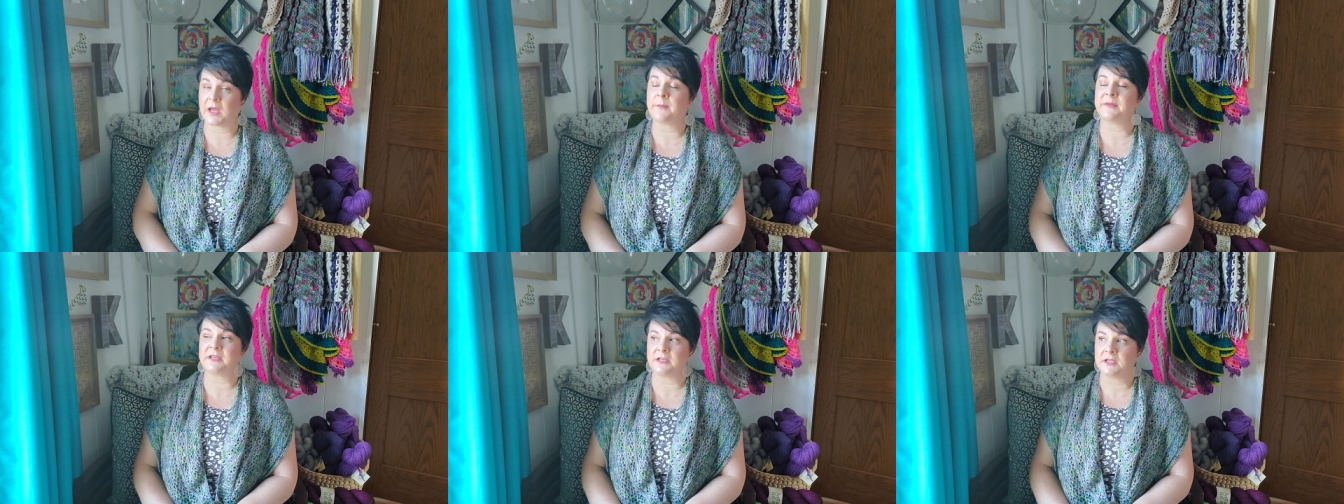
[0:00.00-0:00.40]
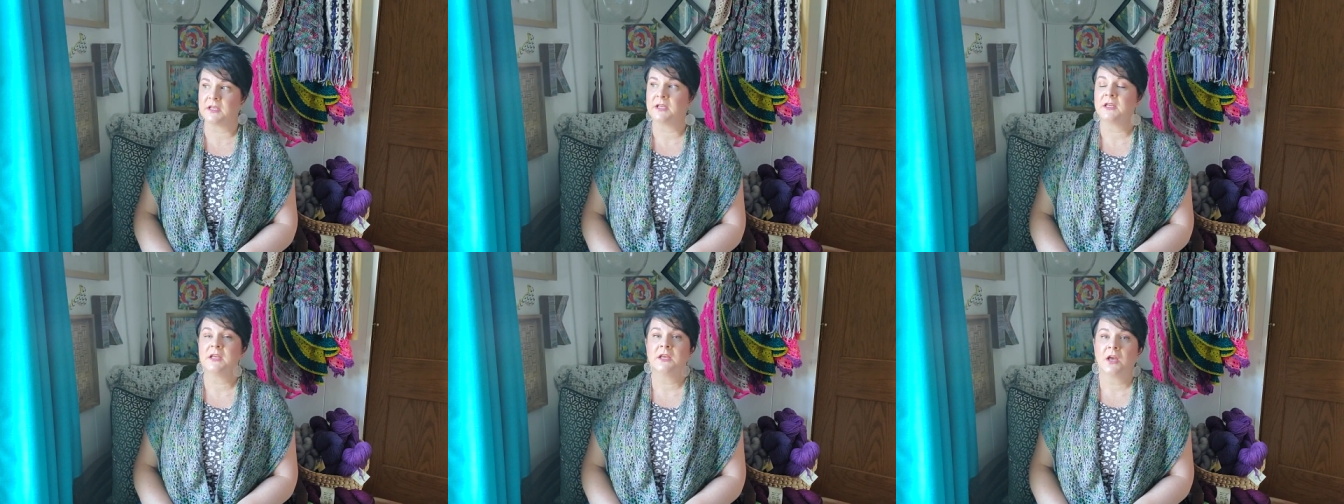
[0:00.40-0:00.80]
I mean,
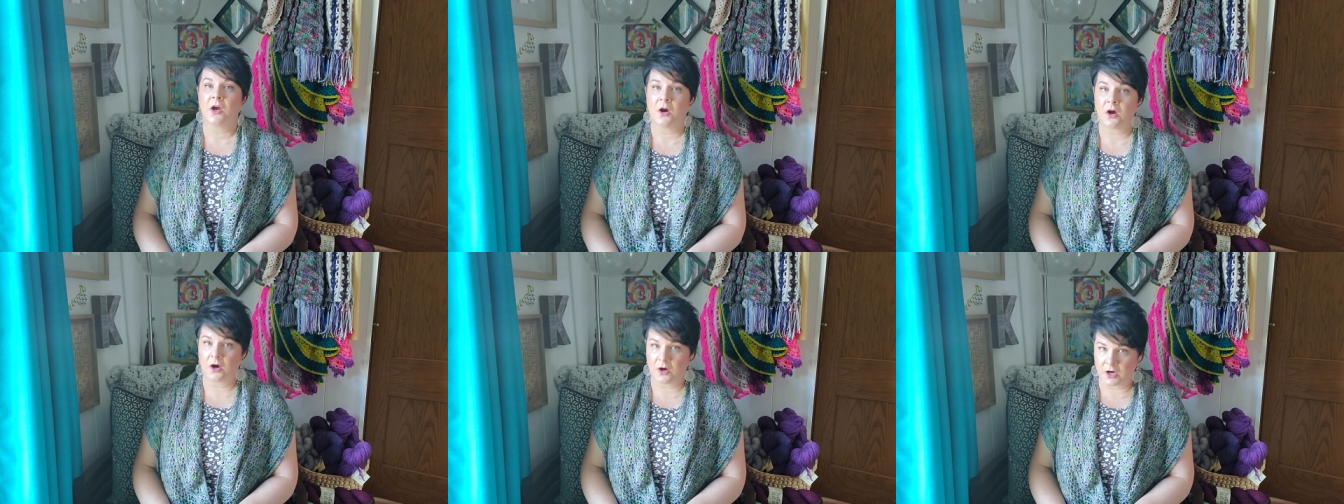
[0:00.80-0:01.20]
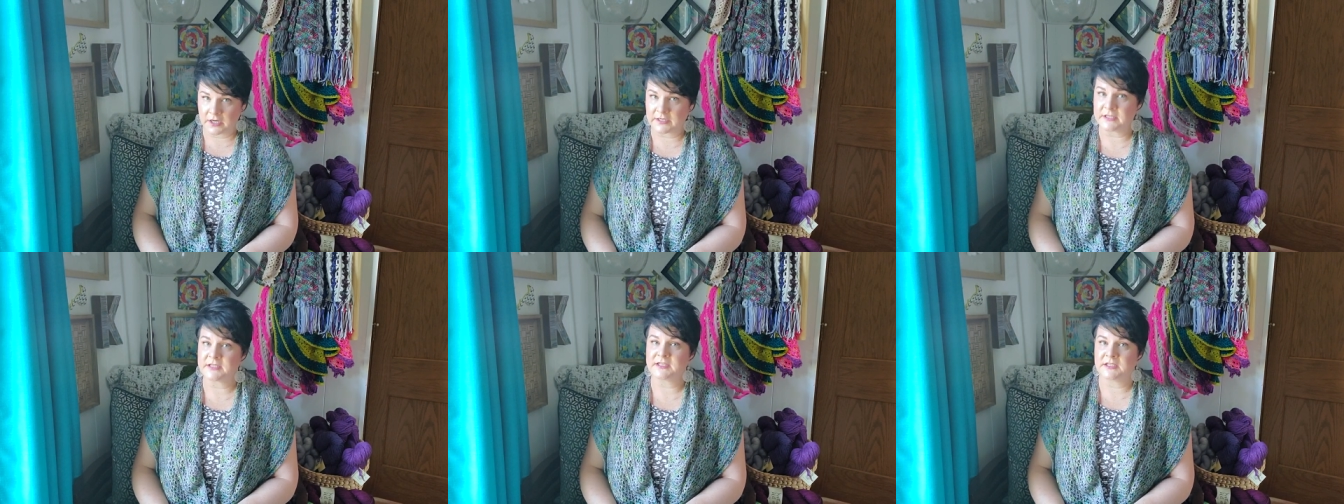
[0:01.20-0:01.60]

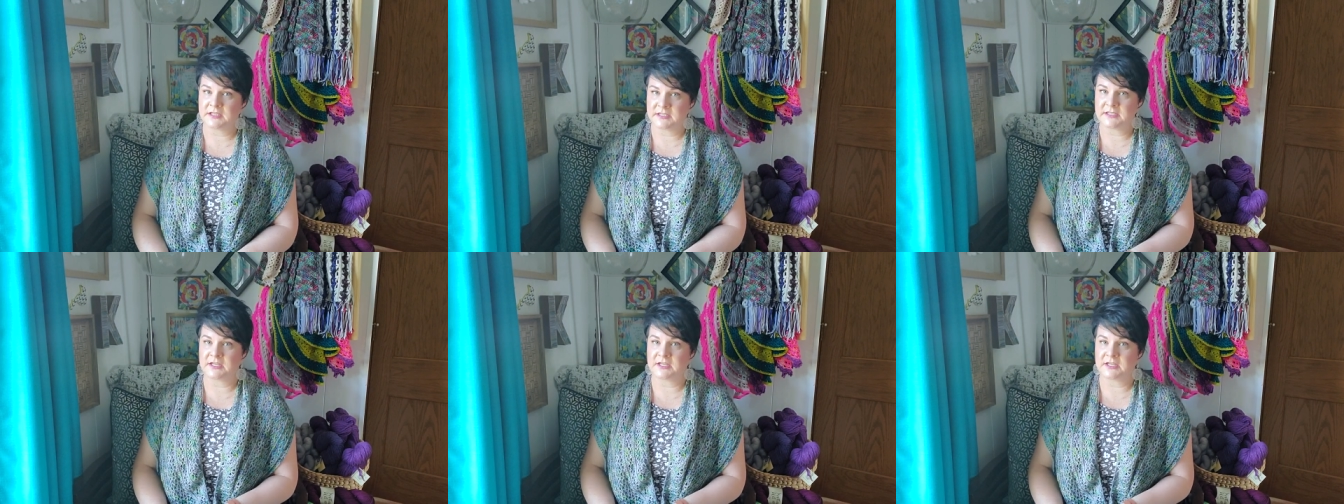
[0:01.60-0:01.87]
honestly,